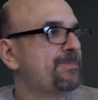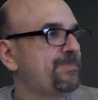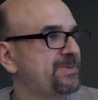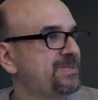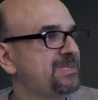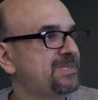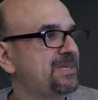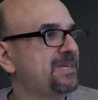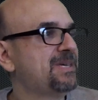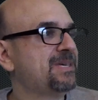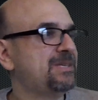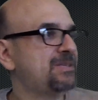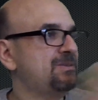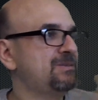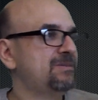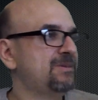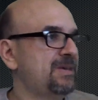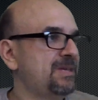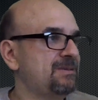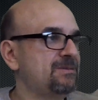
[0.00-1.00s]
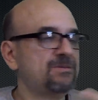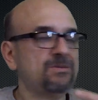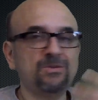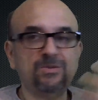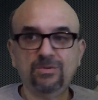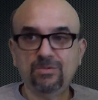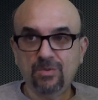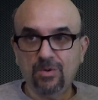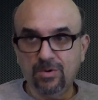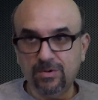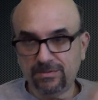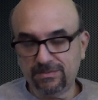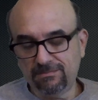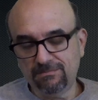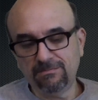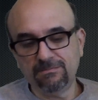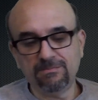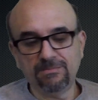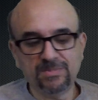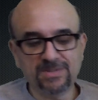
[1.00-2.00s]
up a stick and, and you or
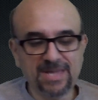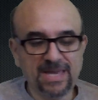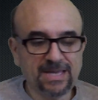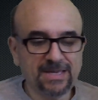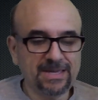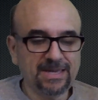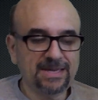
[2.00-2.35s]
take